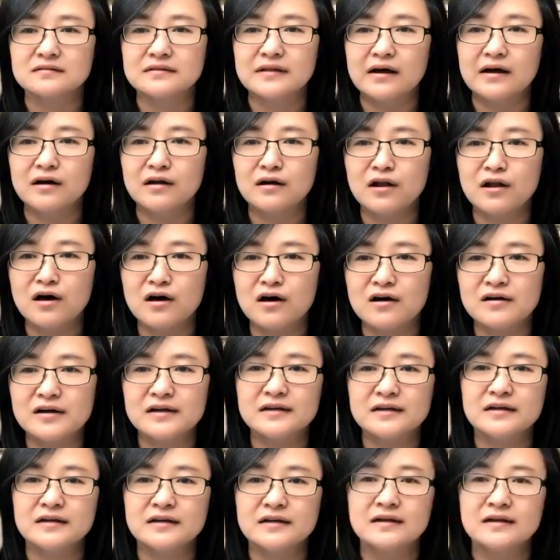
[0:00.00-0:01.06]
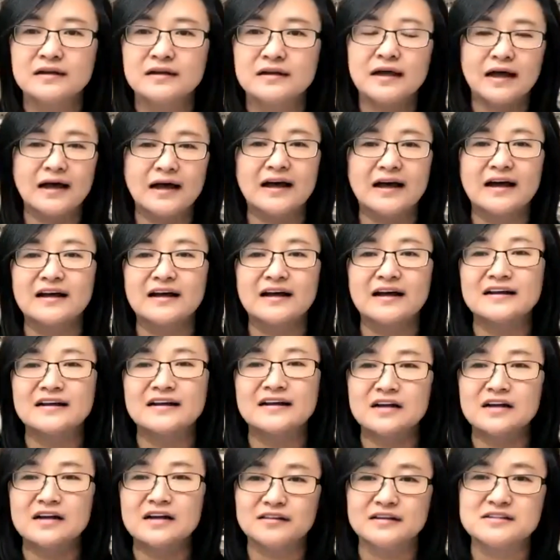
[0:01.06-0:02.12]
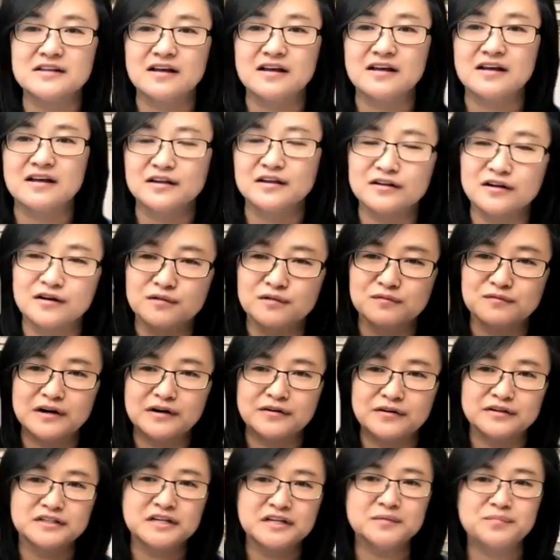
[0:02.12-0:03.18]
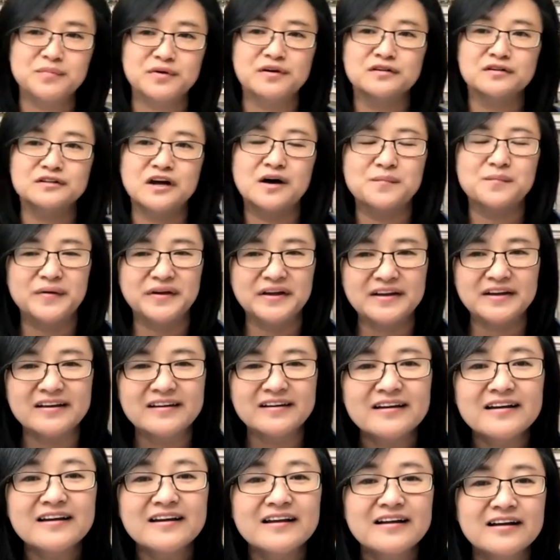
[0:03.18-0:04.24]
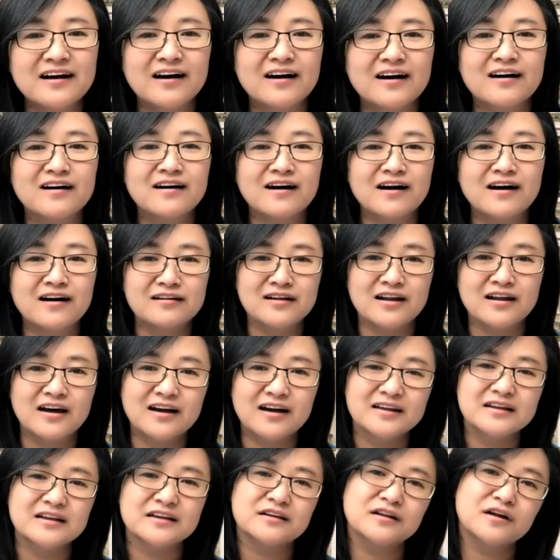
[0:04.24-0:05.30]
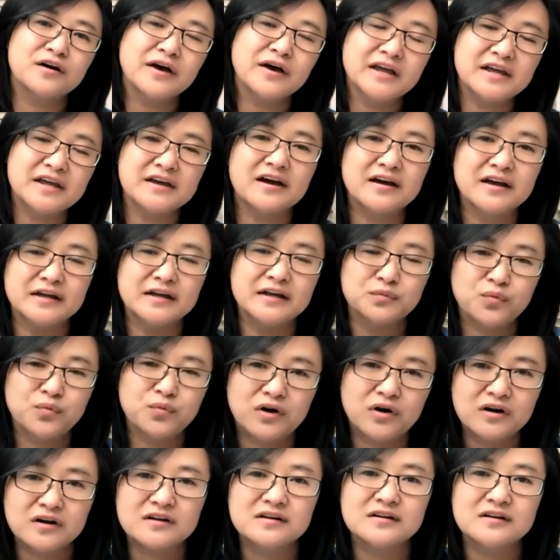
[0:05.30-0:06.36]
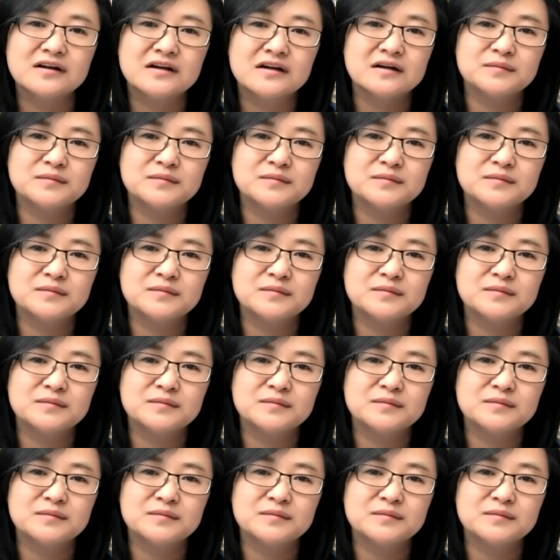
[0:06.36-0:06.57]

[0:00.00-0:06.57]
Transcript: dialogue, and this very typical topic online, AI at work,